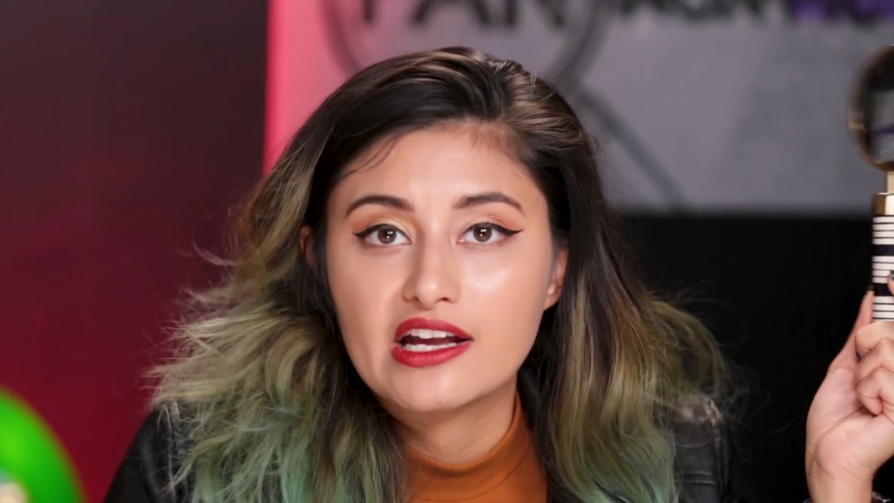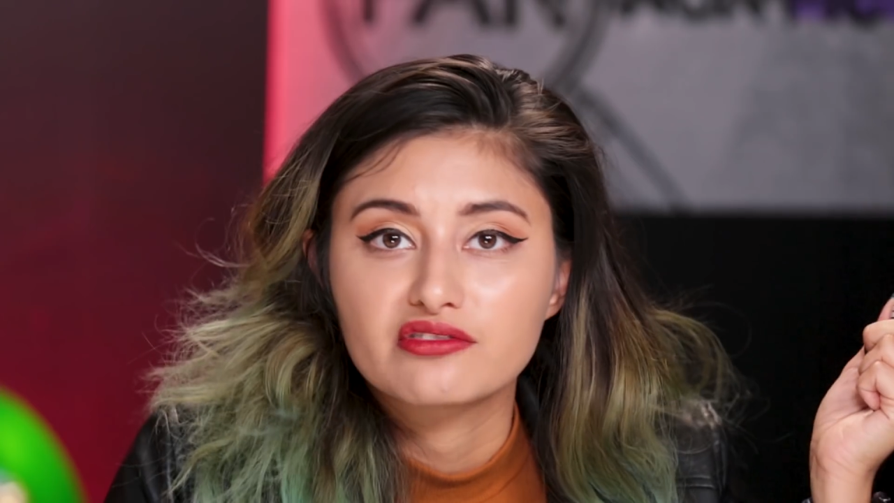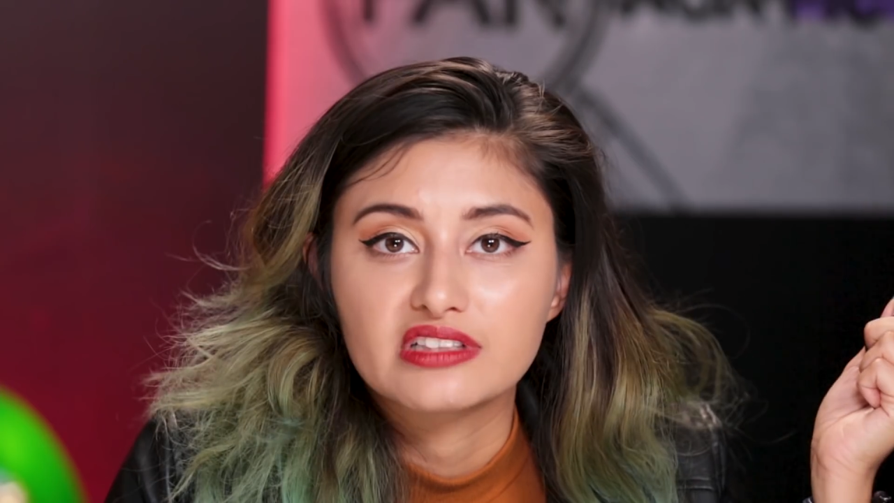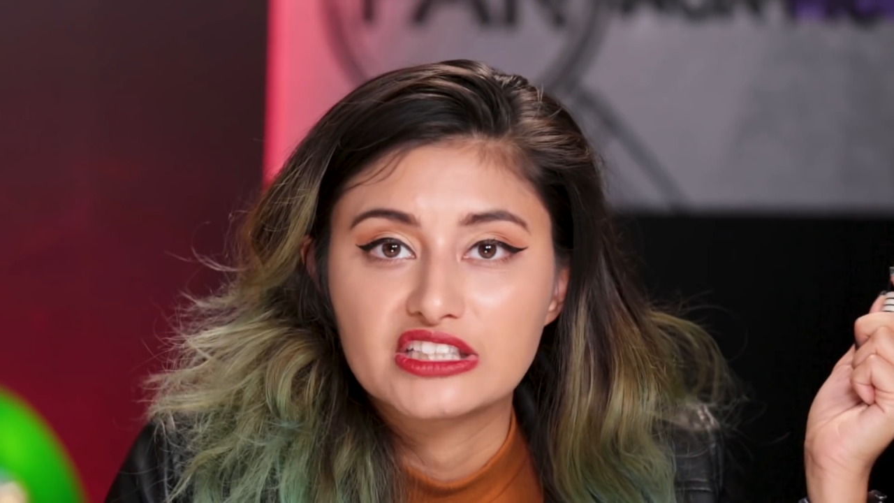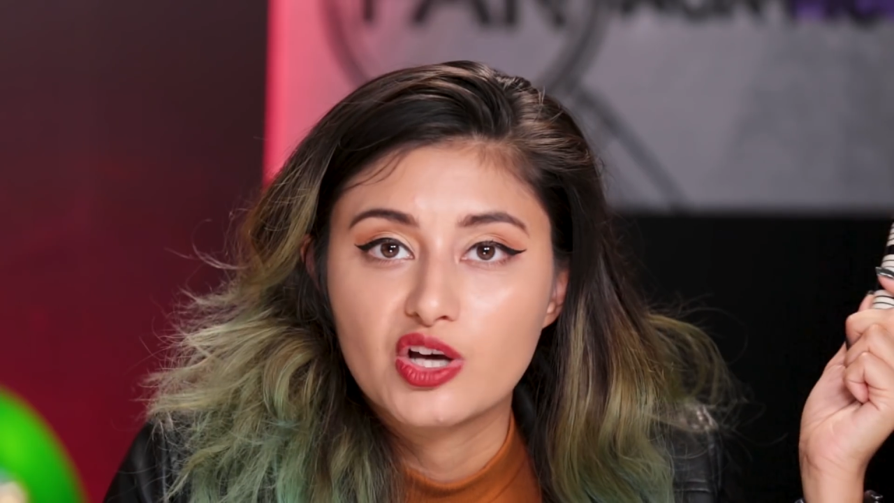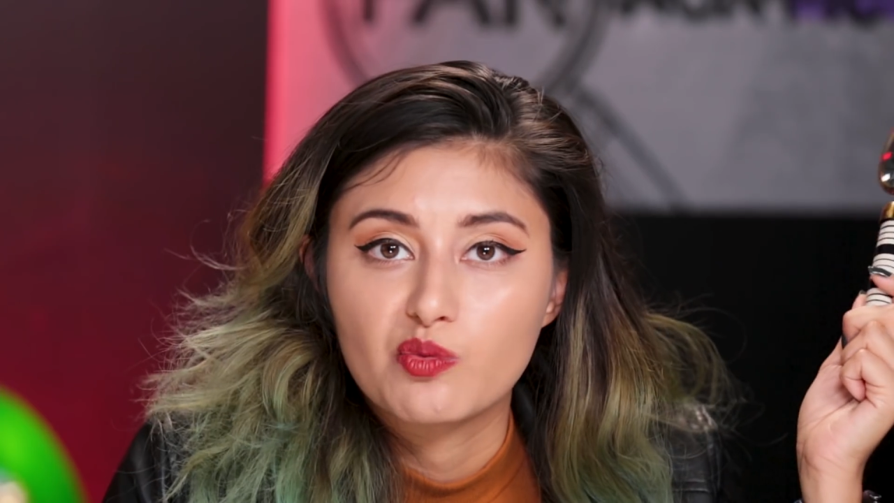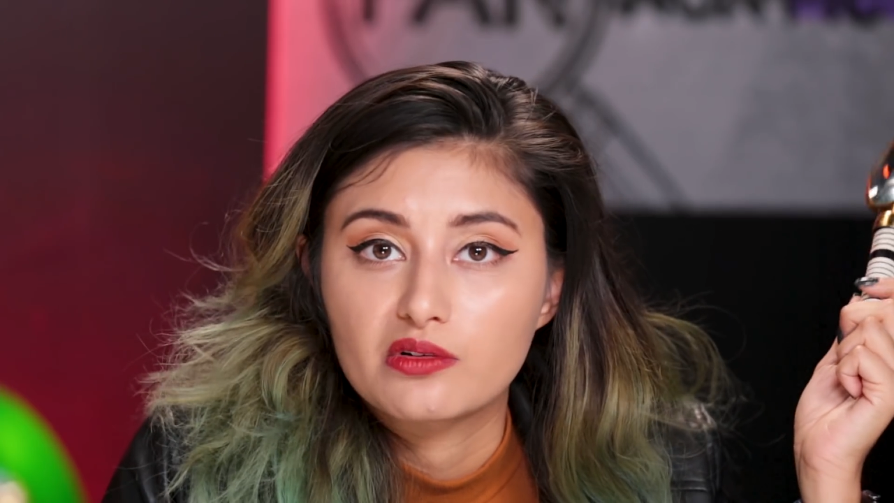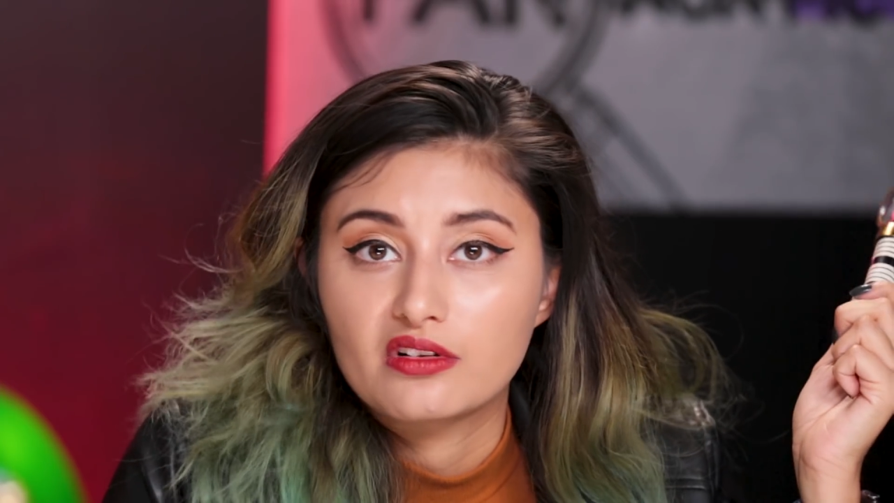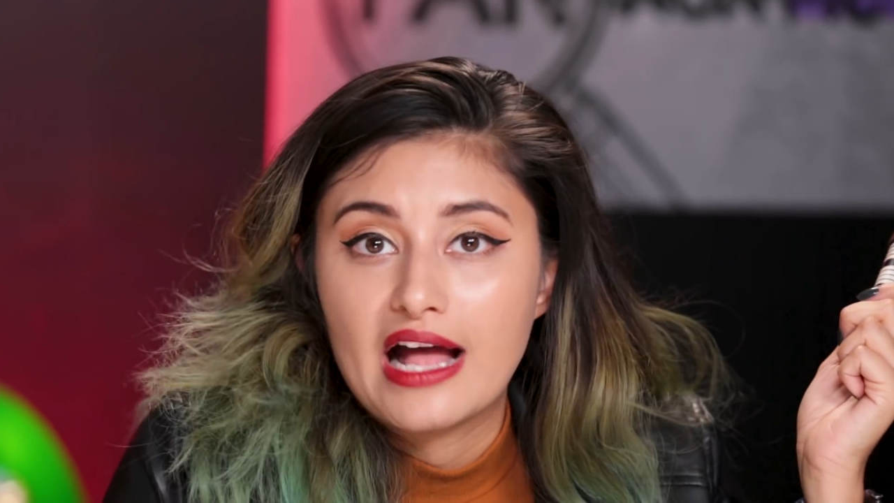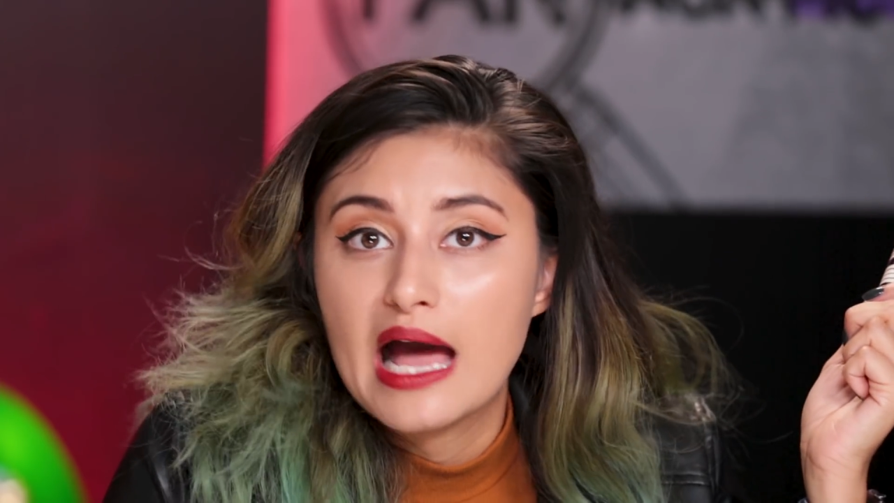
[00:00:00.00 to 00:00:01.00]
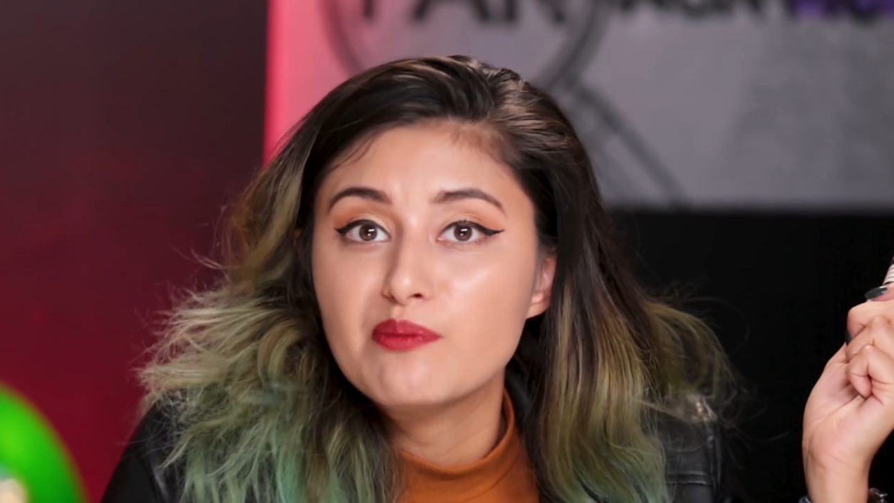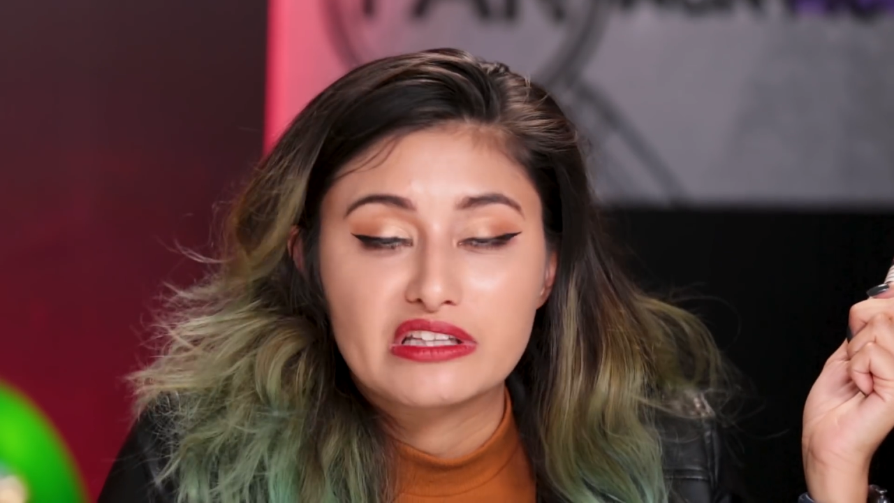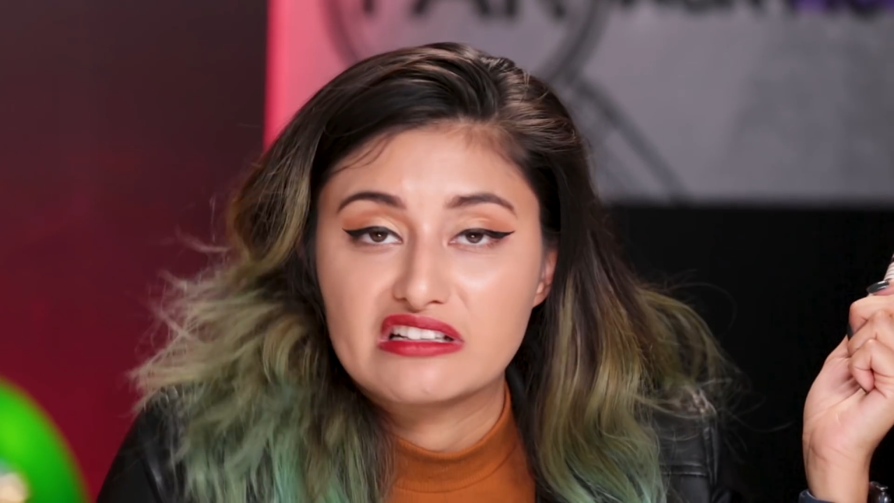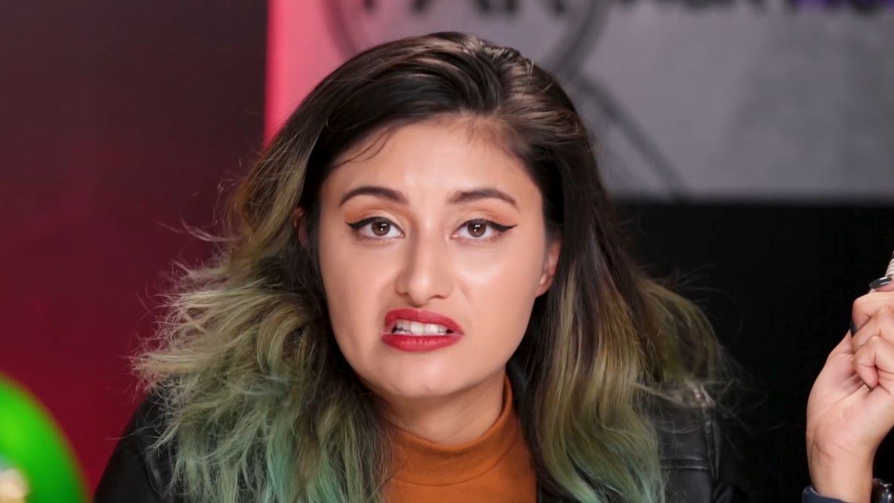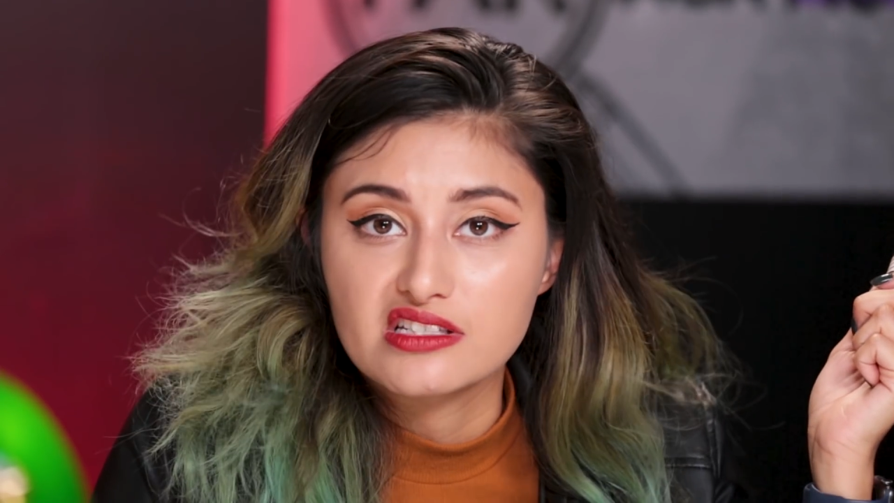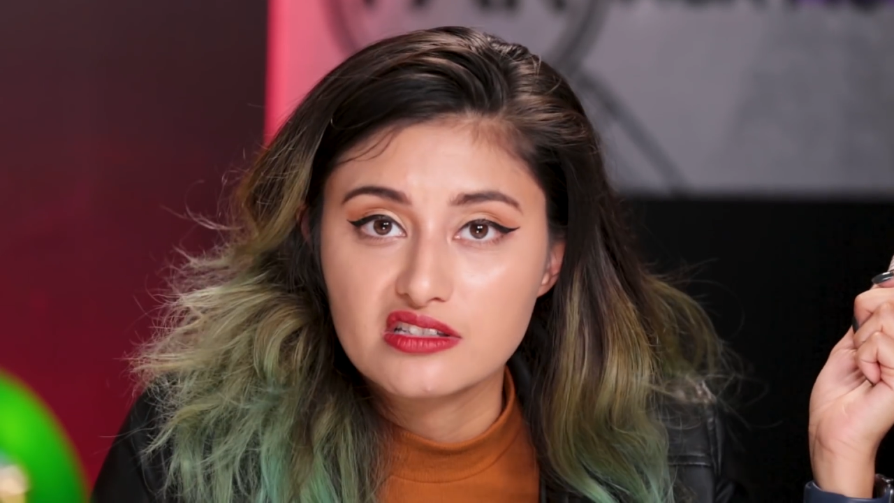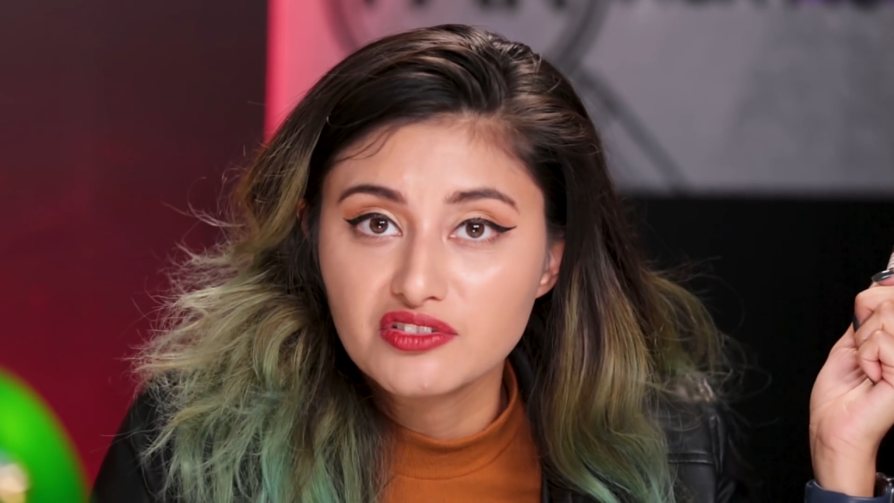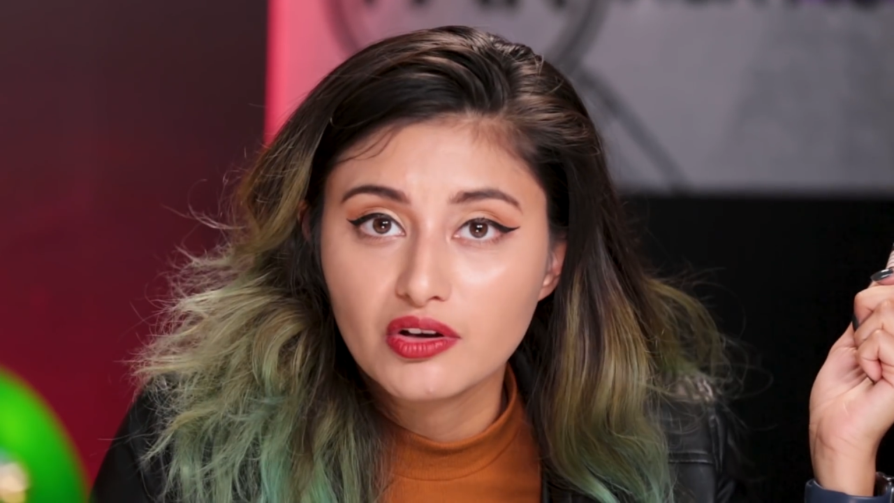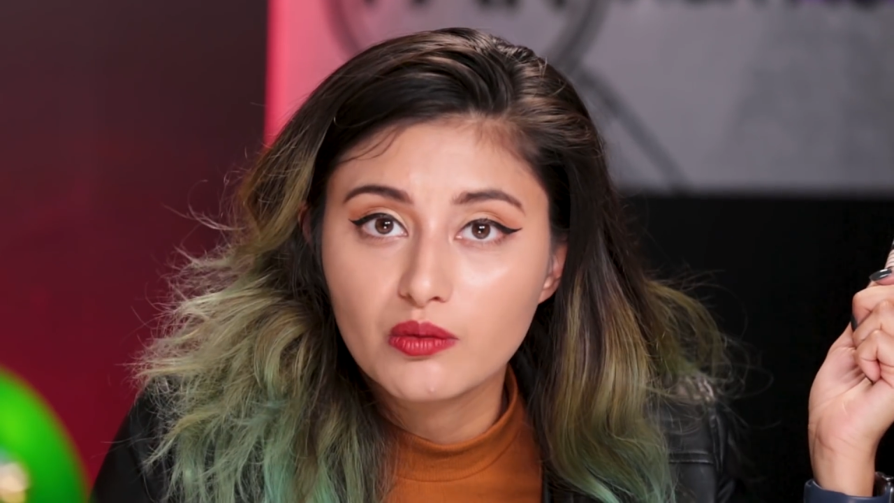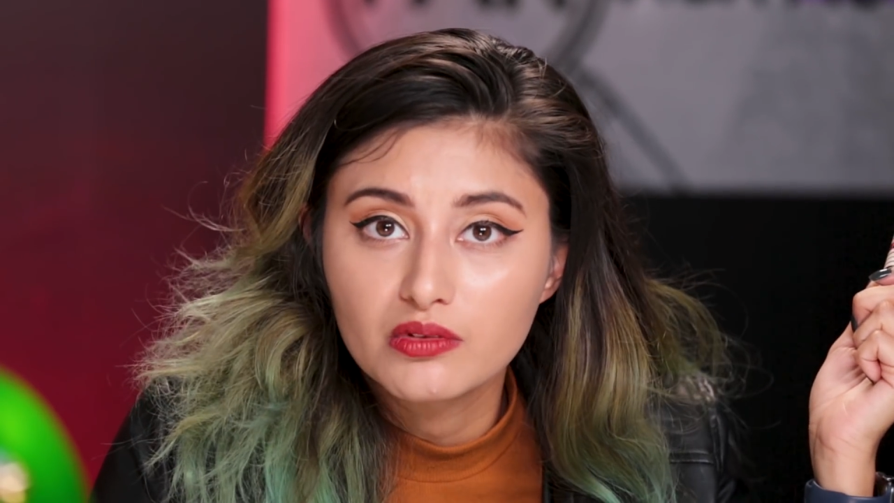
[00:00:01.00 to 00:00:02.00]
I don't really know what'll happen in
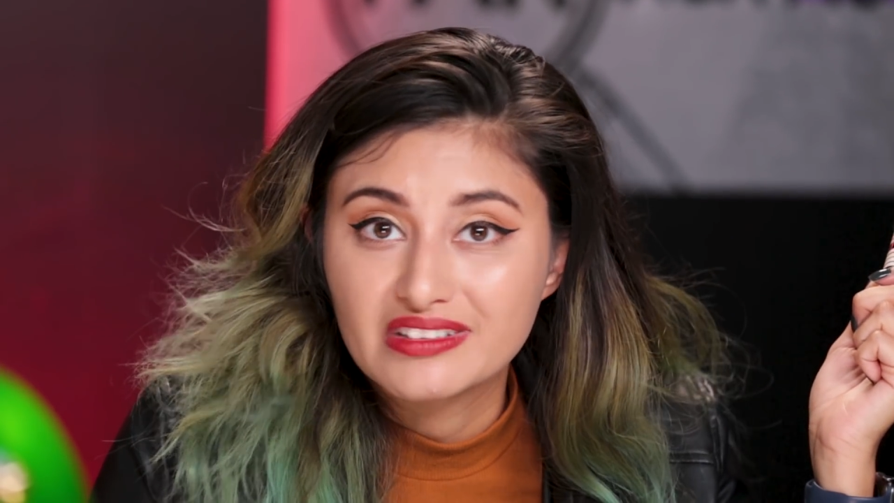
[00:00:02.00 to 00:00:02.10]
season two.